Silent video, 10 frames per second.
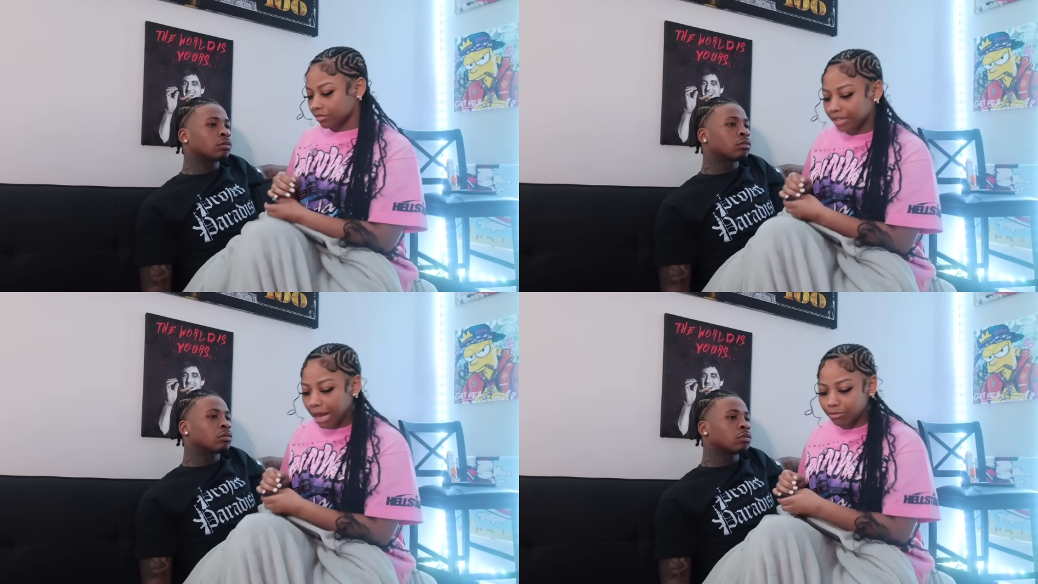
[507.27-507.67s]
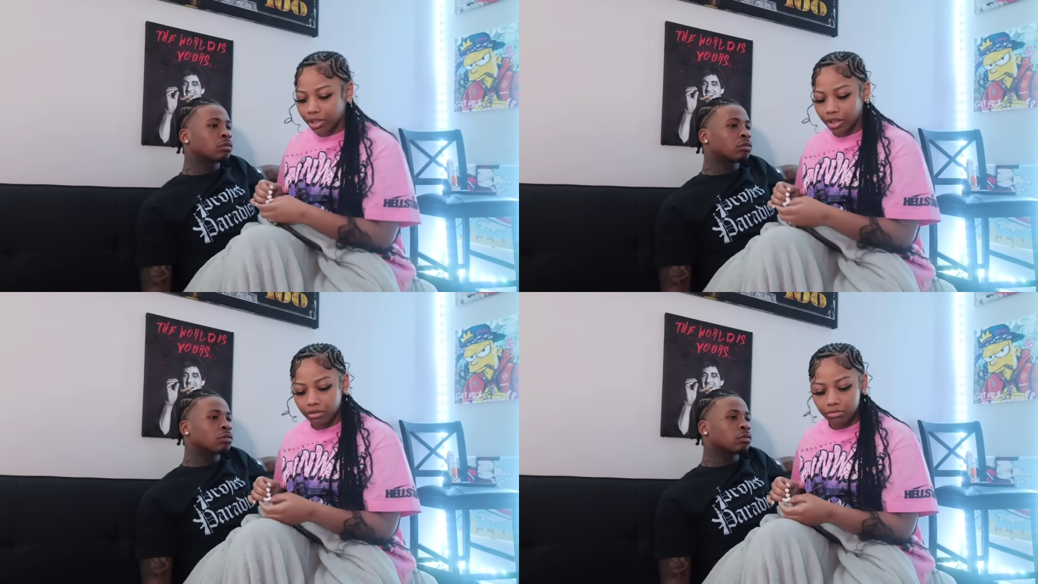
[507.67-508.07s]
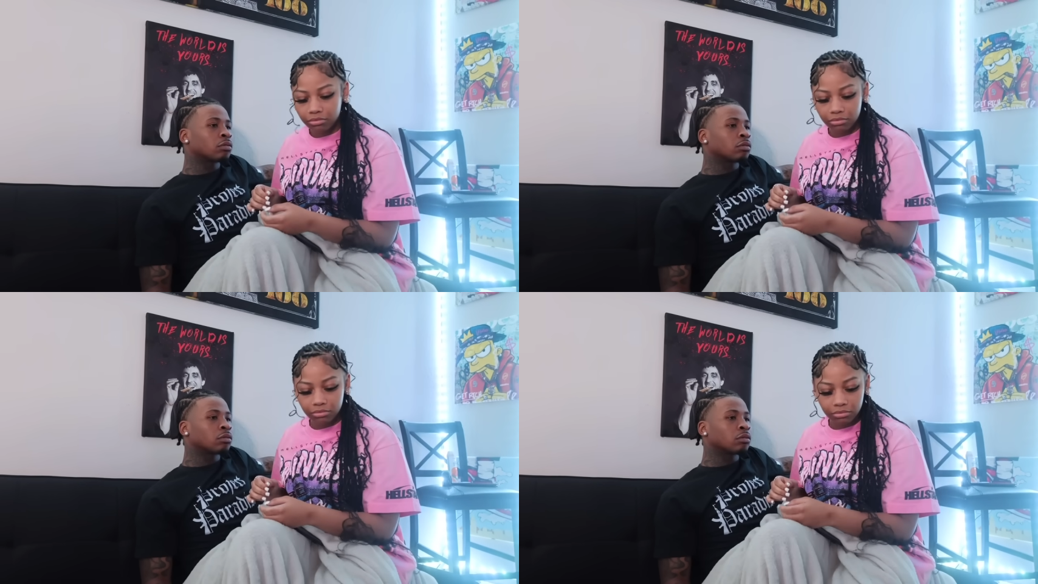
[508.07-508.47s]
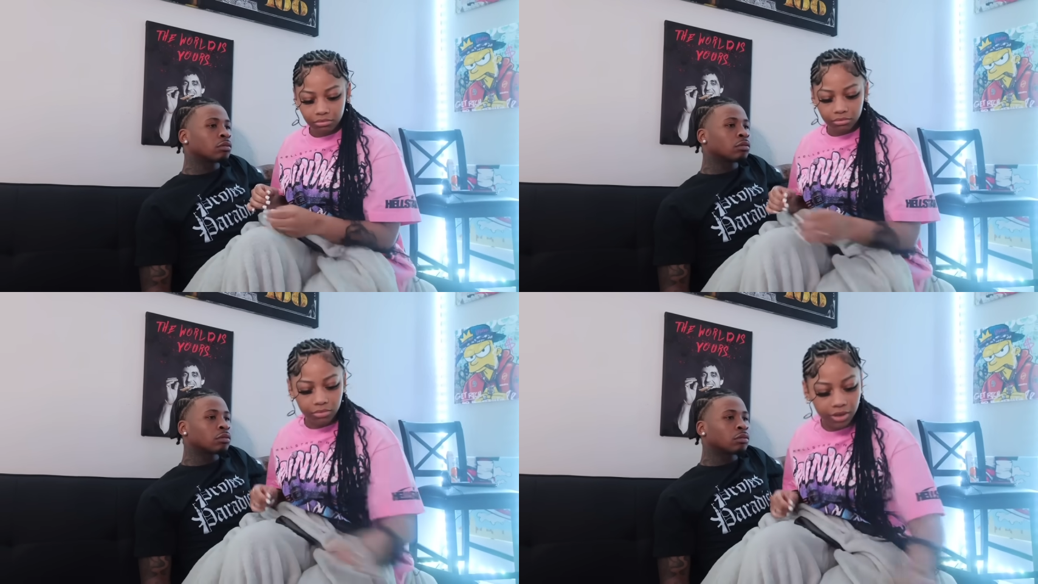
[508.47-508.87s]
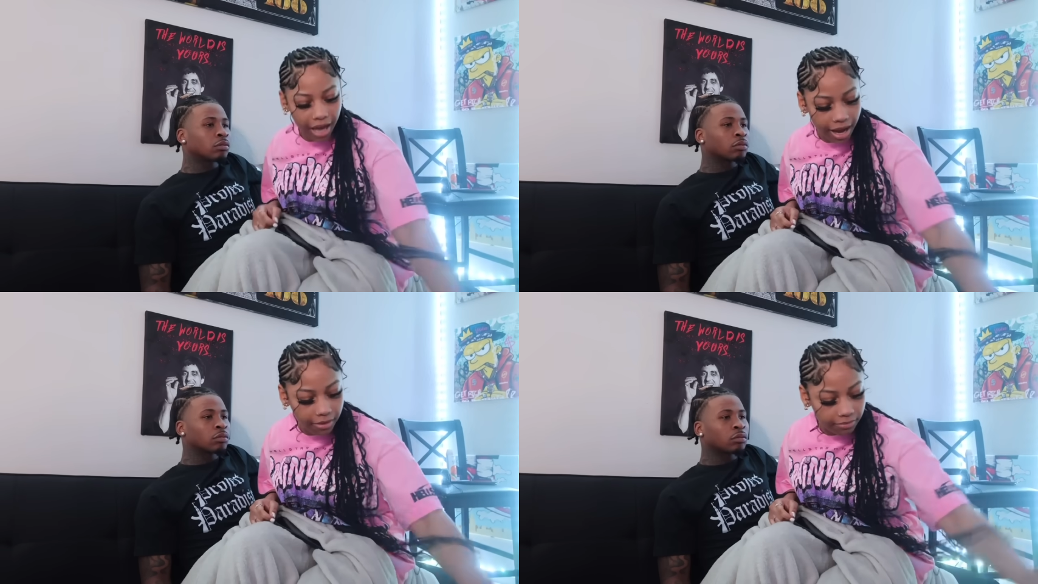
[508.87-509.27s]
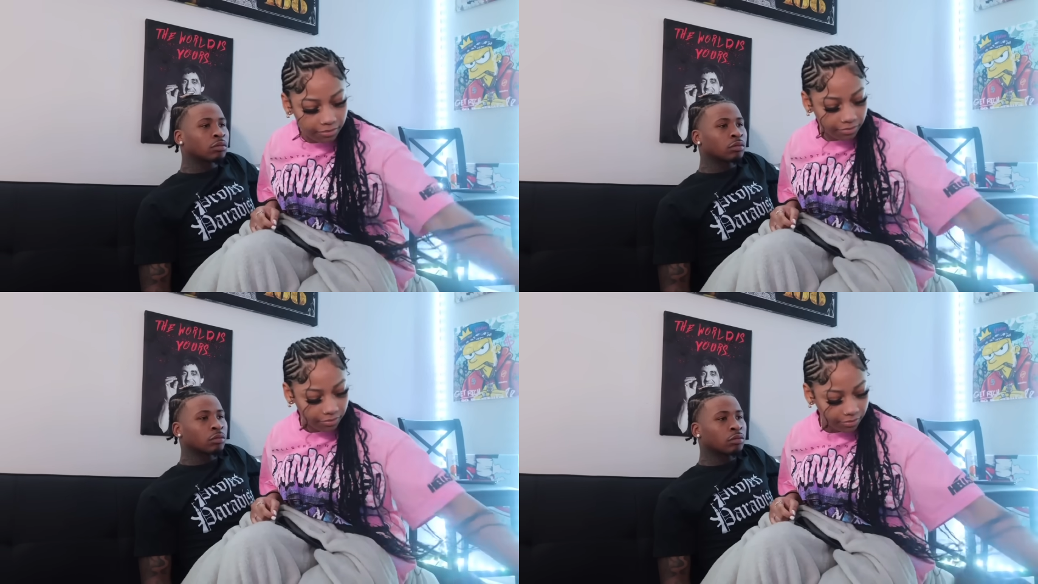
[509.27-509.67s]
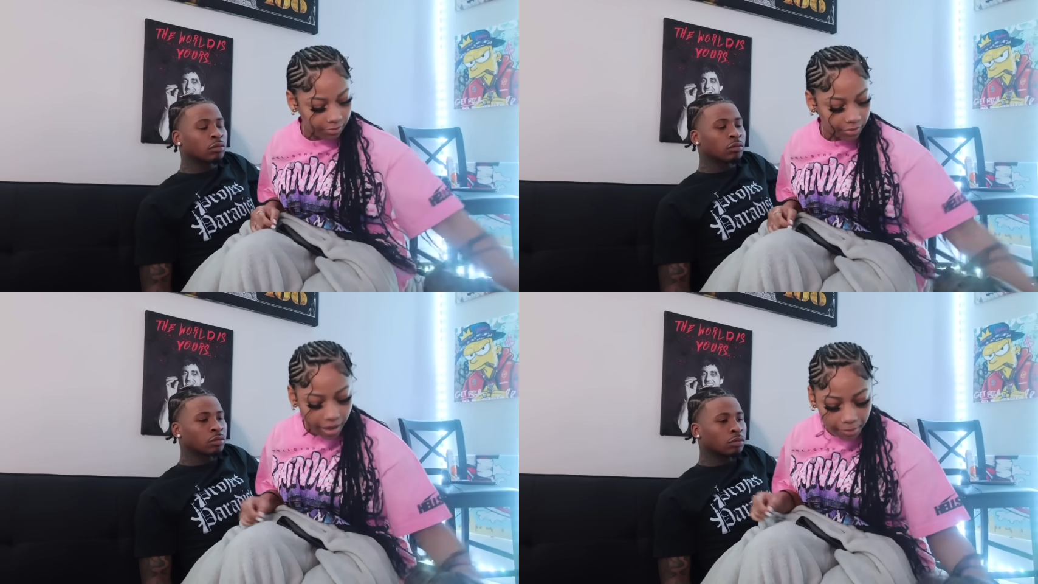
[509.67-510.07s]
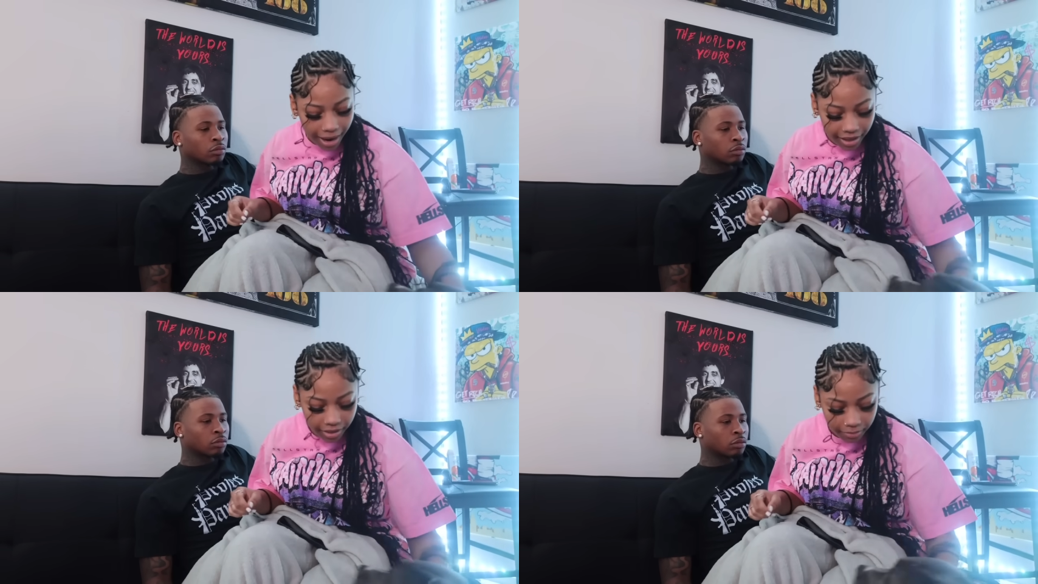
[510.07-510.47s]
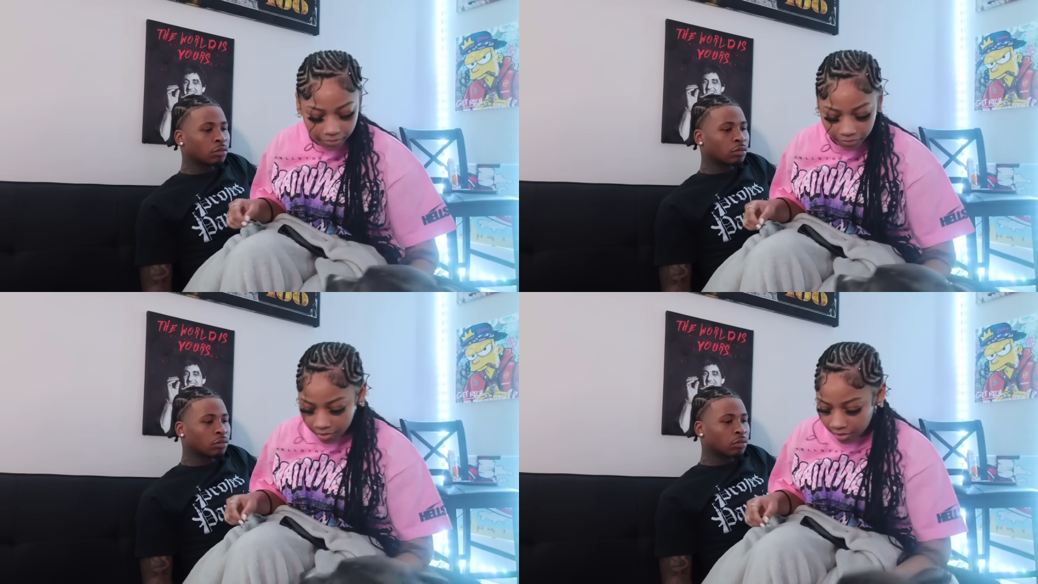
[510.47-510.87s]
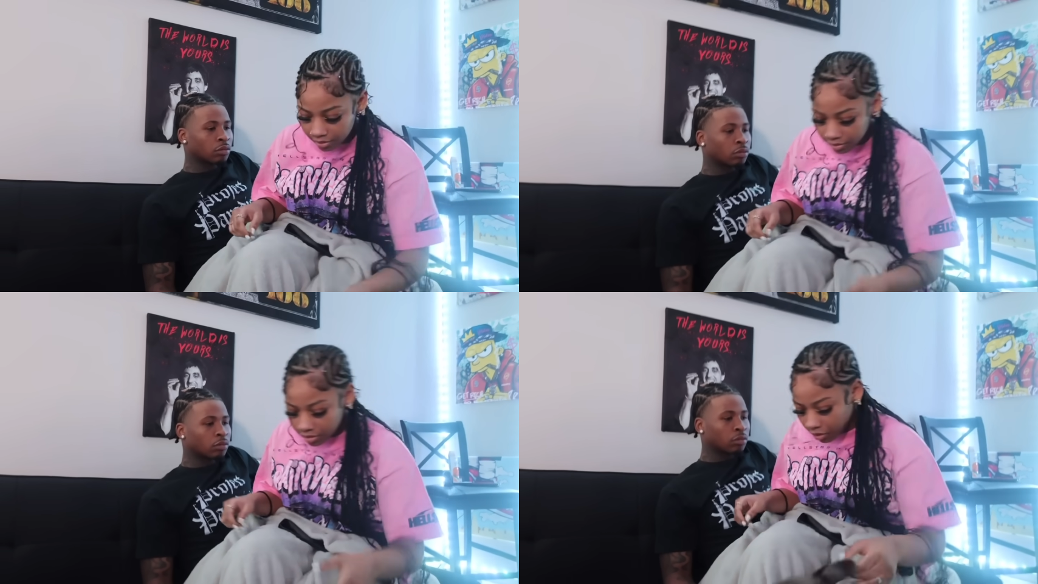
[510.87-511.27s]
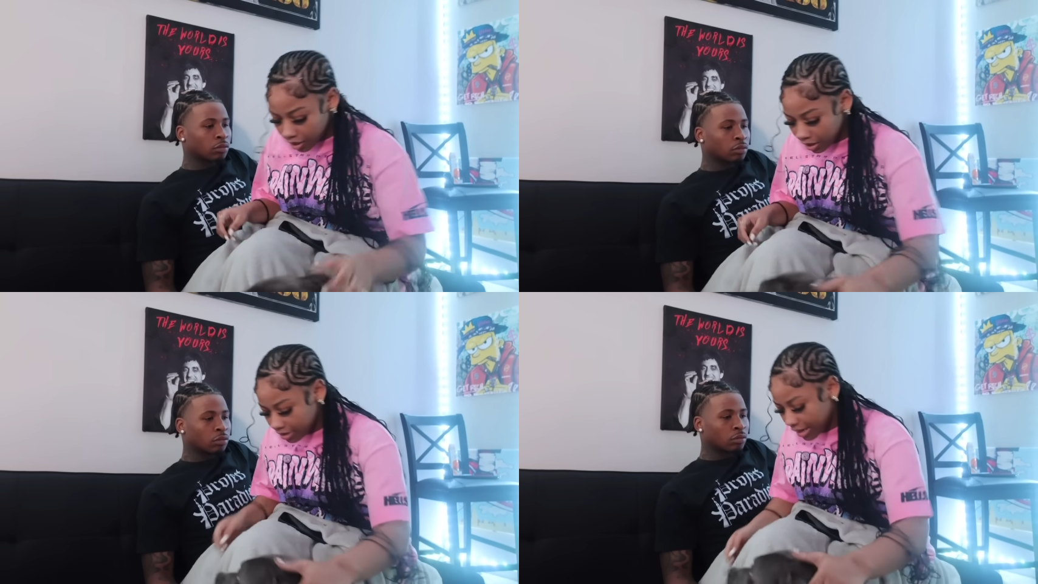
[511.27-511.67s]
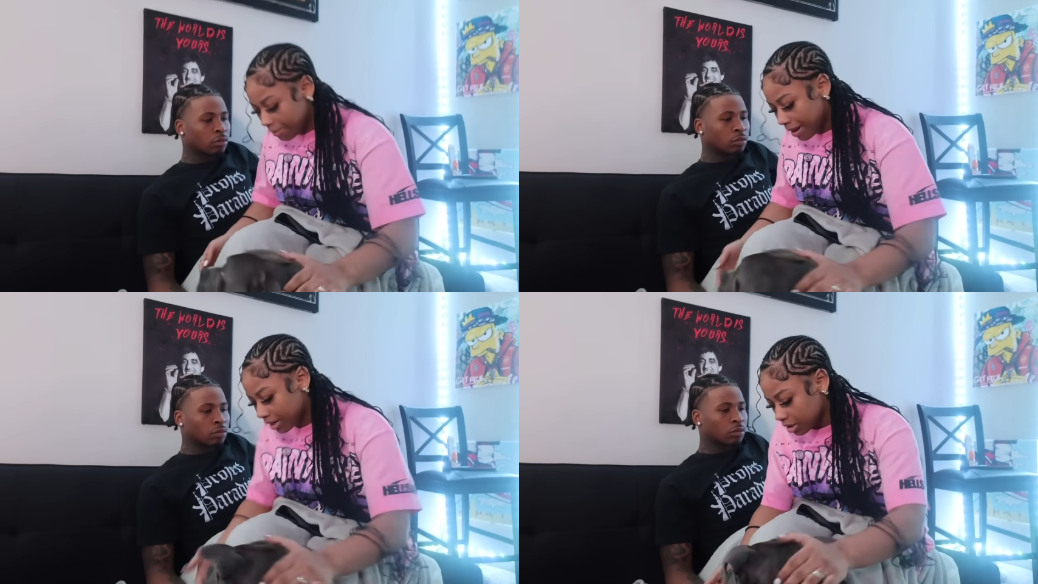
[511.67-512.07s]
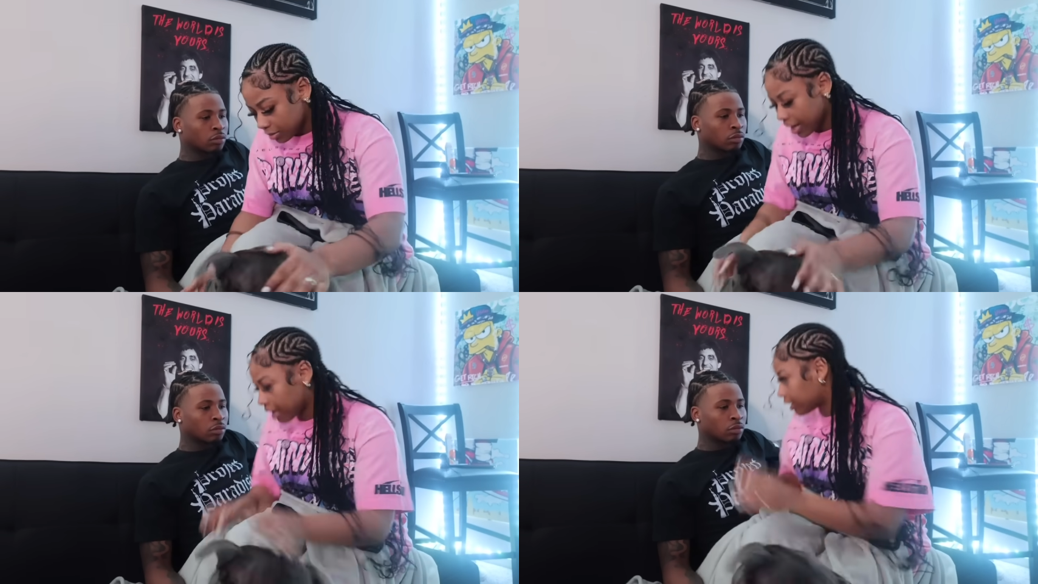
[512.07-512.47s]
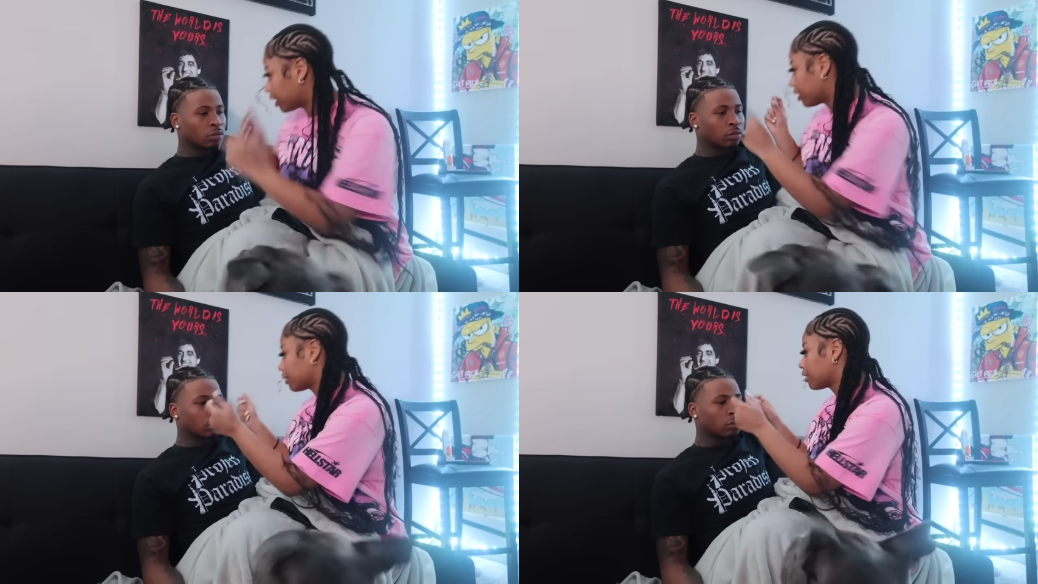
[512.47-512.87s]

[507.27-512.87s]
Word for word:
Speaker 1: Stop, Draco. Stop. Come bite him so he can snap back into reality.